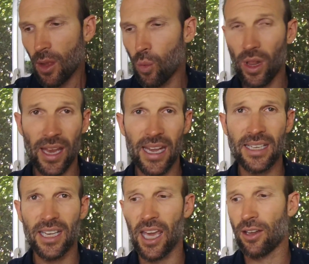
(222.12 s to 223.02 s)
will I
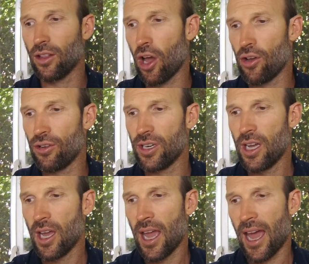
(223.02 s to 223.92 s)
need to get a loan,
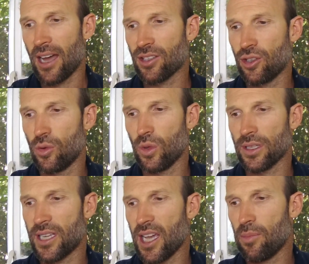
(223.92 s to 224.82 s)
how soon will
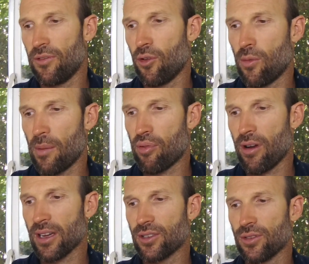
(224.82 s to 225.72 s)
it take before my
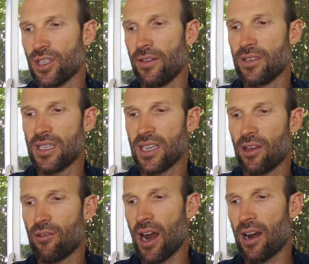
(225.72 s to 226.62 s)
products or services
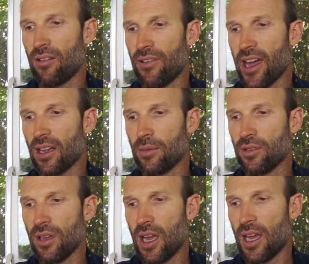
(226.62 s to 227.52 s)
are, are
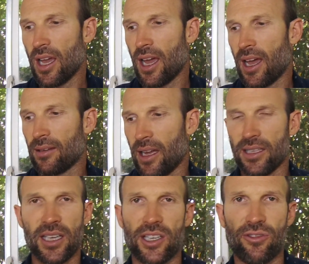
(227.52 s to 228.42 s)
available,
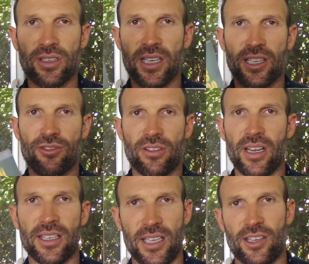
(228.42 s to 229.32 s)
etc., etc.,
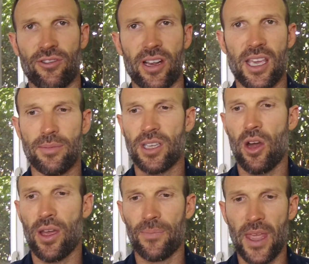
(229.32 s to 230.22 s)
etc. It keeps
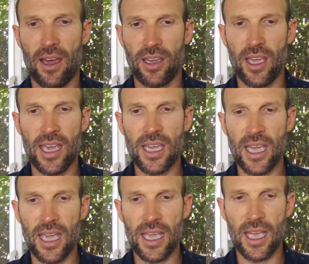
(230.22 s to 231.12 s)
going. Now he,
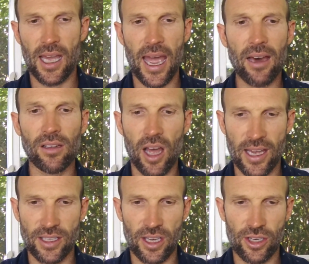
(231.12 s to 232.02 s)
he
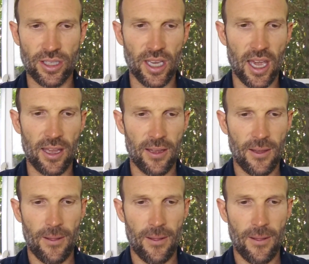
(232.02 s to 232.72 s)
outlines, I should say,